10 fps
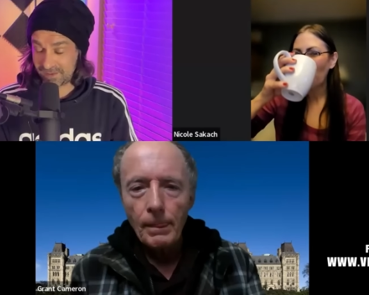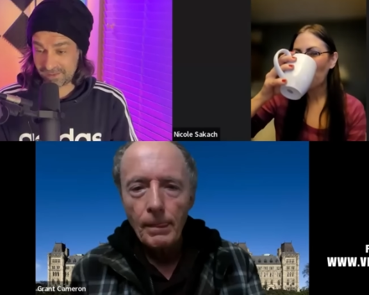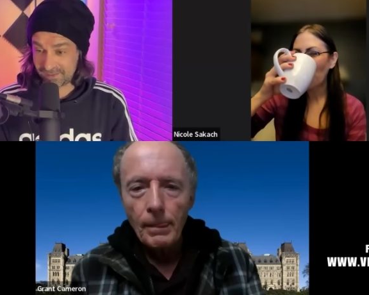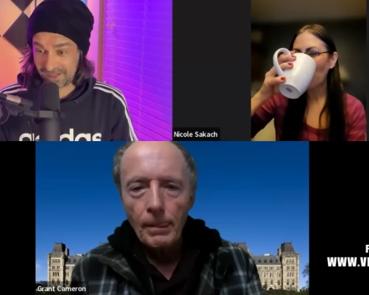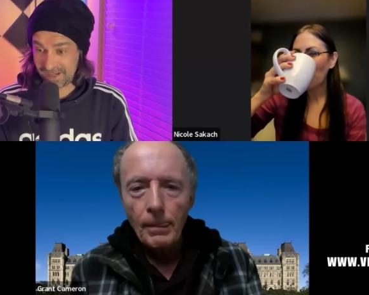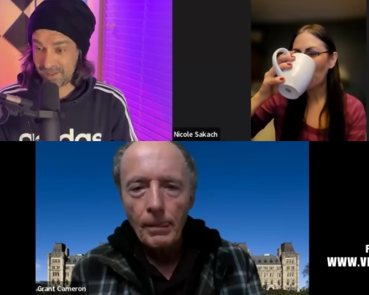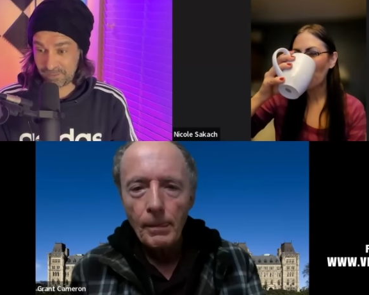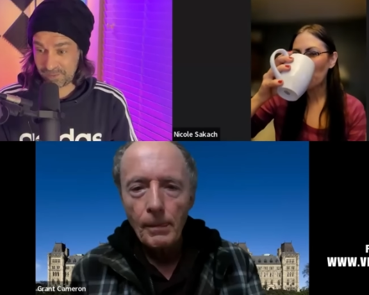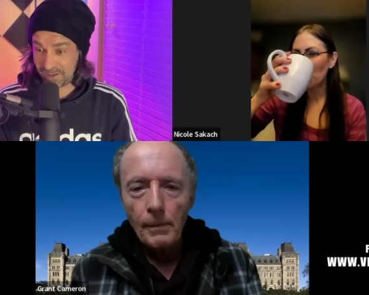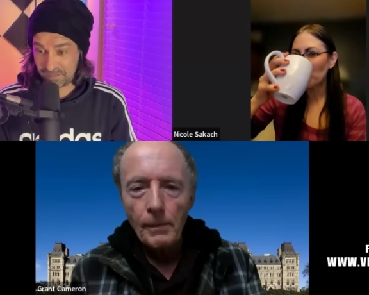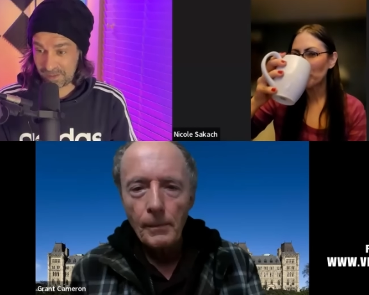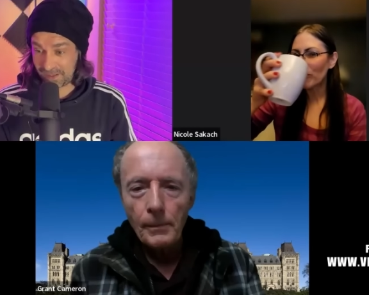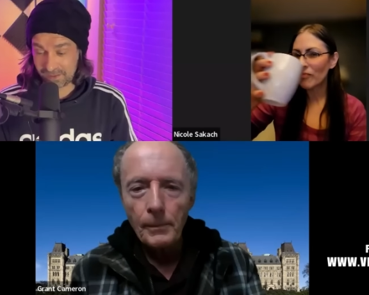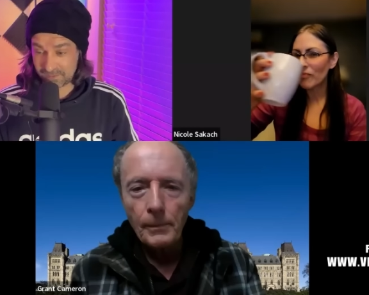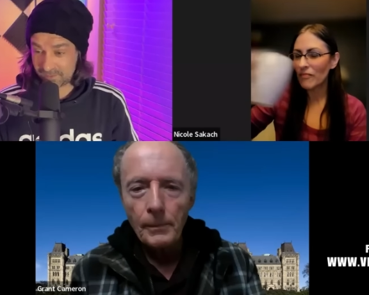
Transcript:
Speaker 1: at the end of it, I'm like,